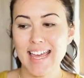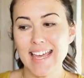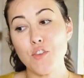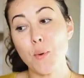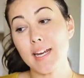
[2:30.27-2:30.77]

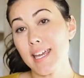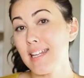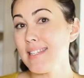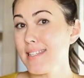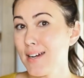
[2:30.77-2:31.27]
if you want to get
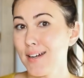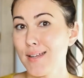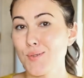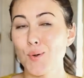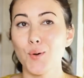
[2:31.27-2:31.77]
into
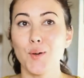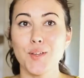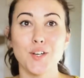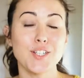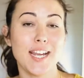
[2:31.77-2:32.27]
CRNA school,
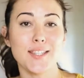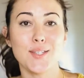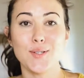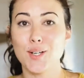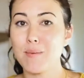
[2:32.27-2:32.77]
your
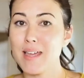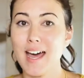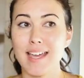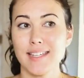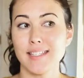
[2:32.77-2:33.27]
chances are going to be
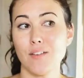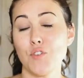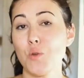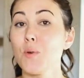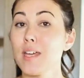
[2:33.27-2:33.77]
highest
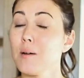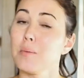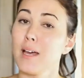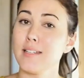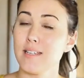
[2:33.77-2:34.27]
if you can
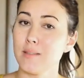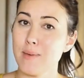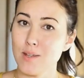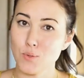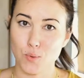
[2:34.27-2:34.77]
apply to as
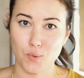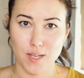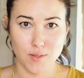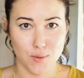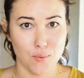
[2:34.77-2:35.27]
many schools
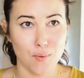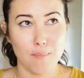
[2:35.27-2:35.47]
as you